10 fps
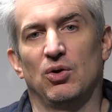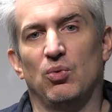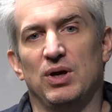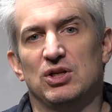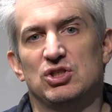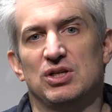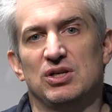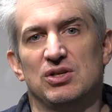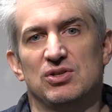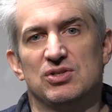which
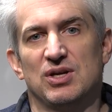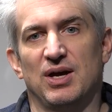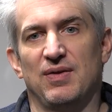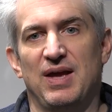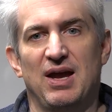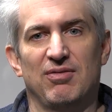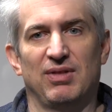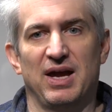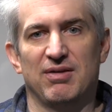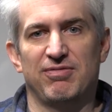is, uh, they have
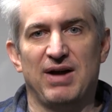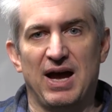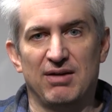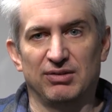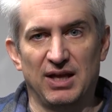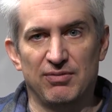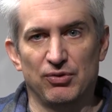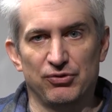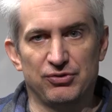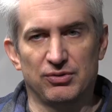like five
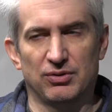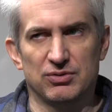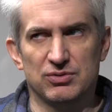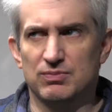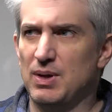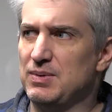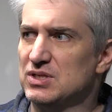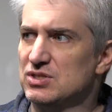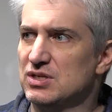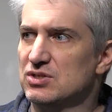levels, or maybe
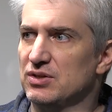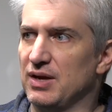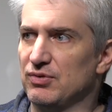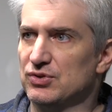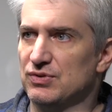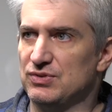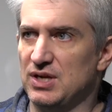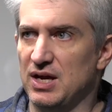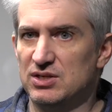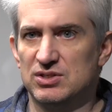it's six levels of
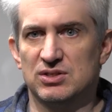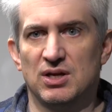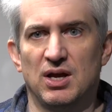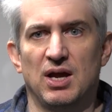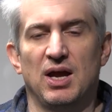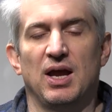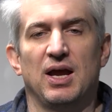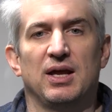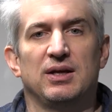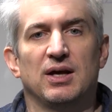tests.
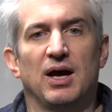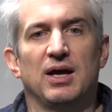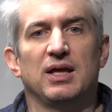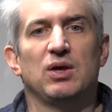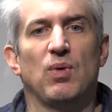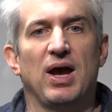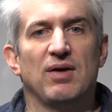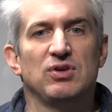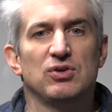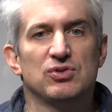And uh, anyway,
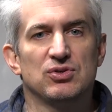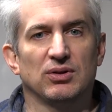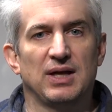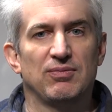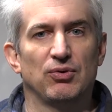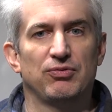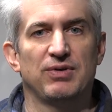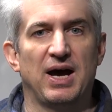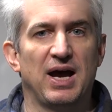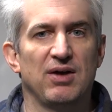I've used level
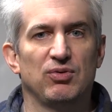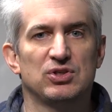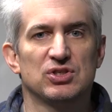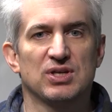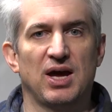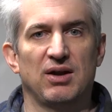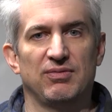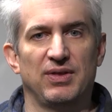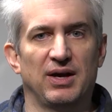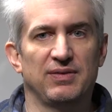5, which is kind
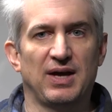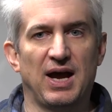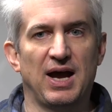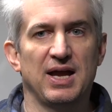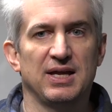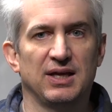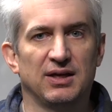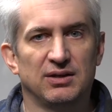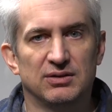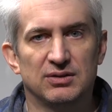of the, the high
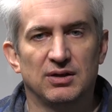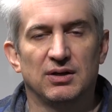end